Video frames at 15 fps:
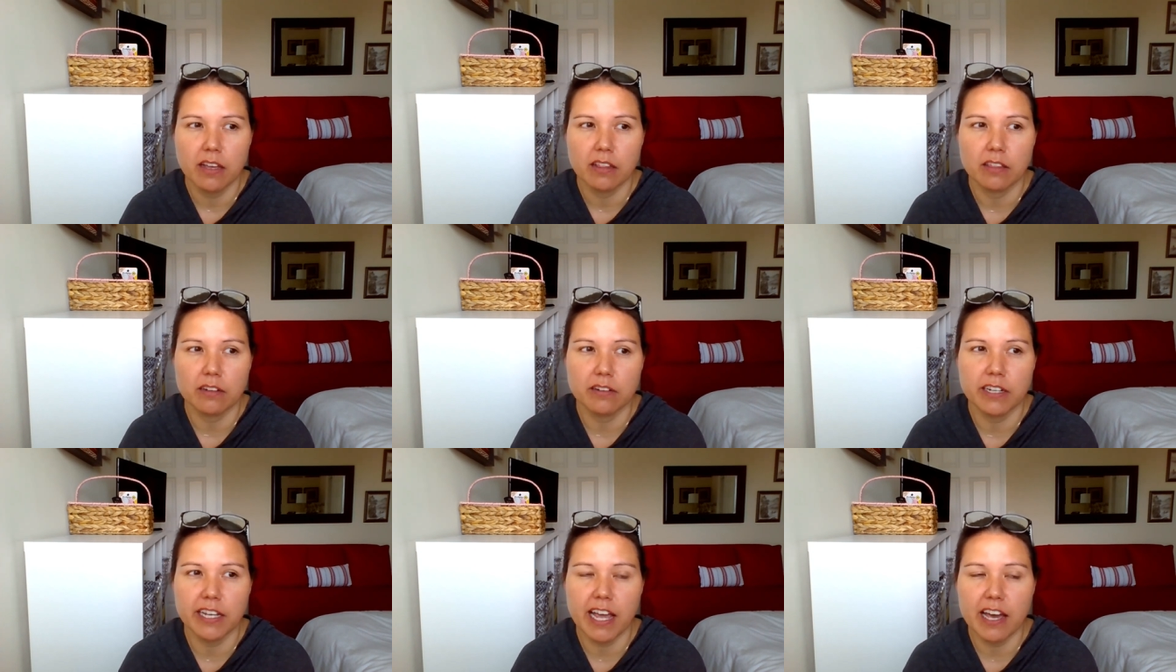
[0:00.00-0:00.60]

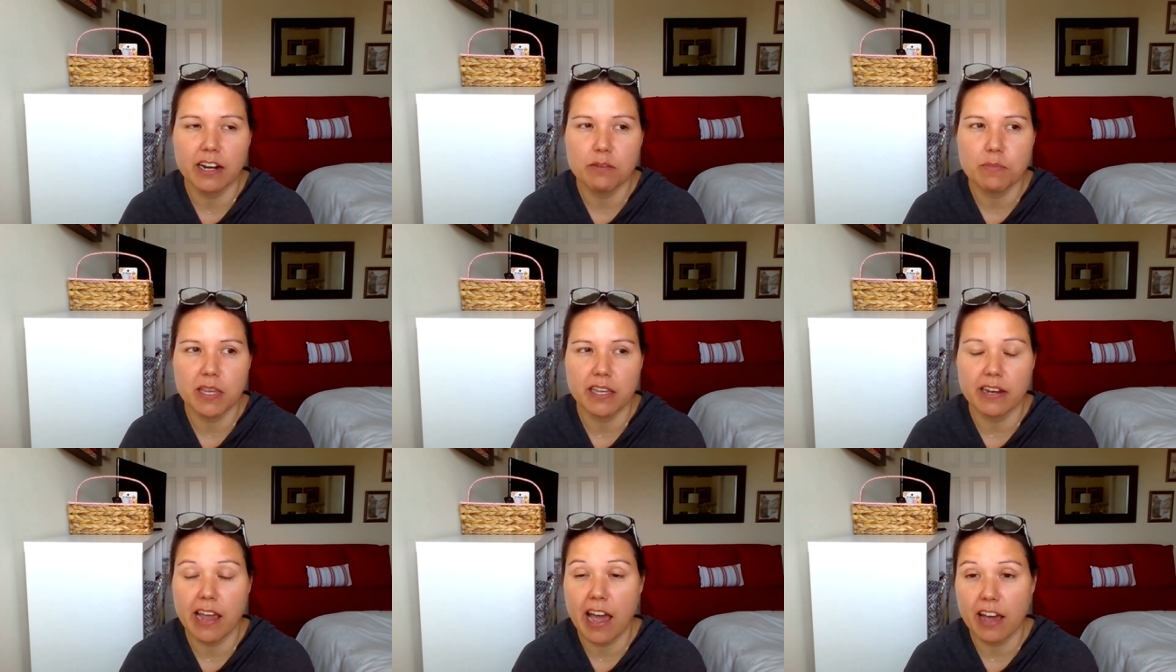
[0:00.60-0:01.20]
learning how to
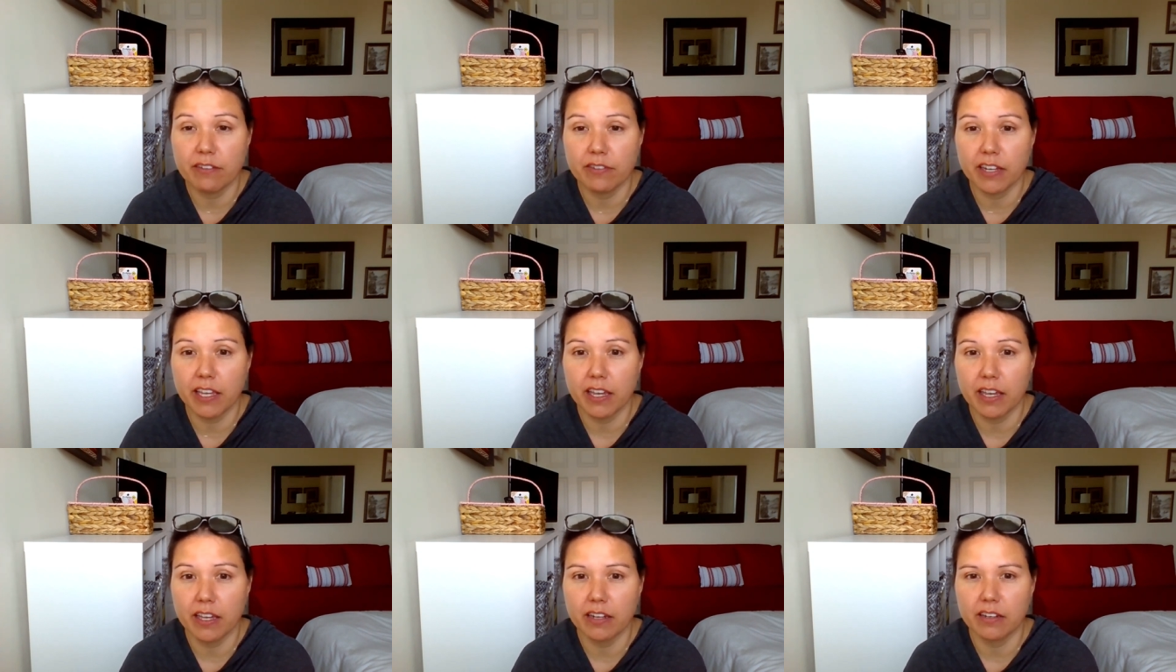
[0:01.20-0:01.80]
be an
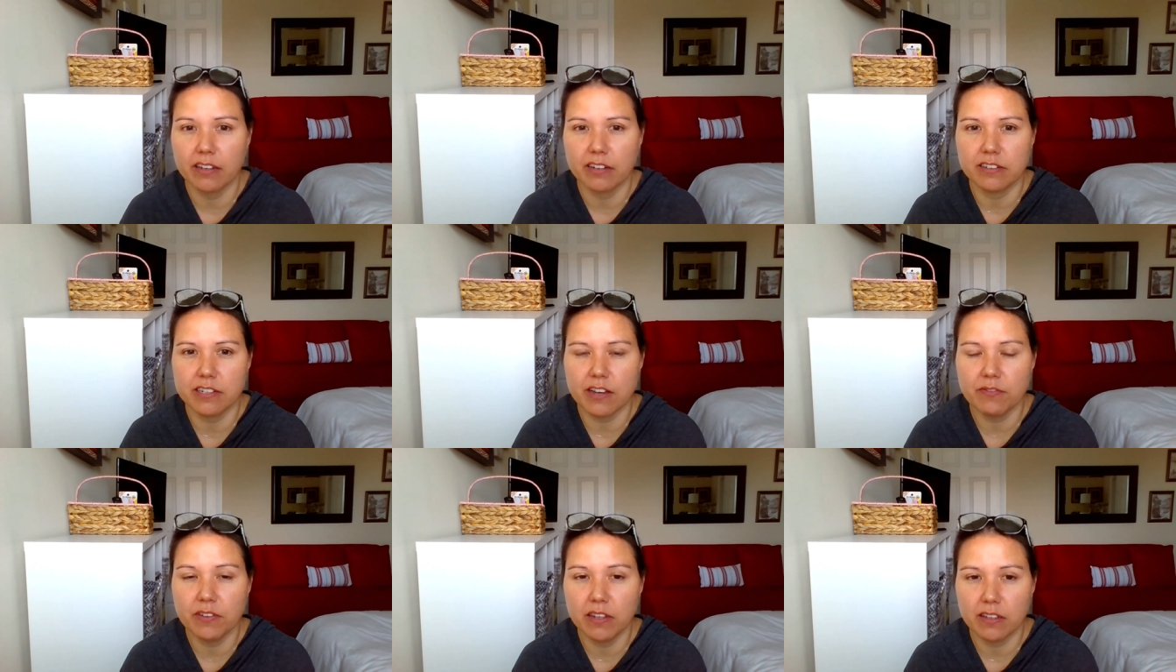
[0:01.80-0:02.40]
advocate. You're
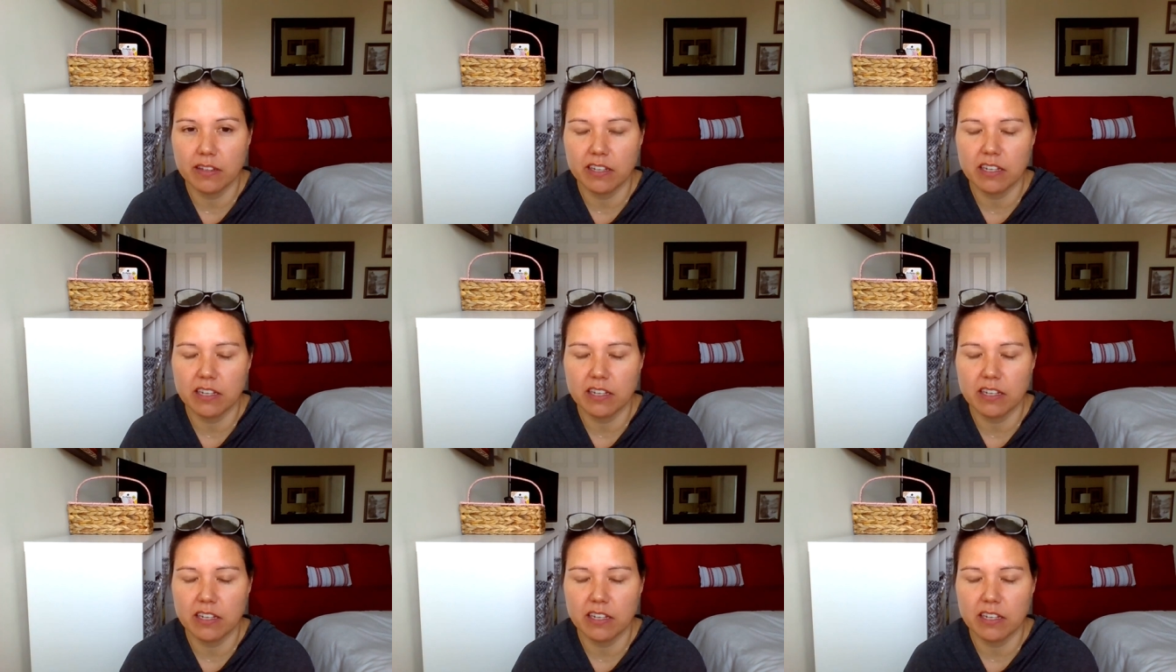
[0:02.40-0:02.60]
definitely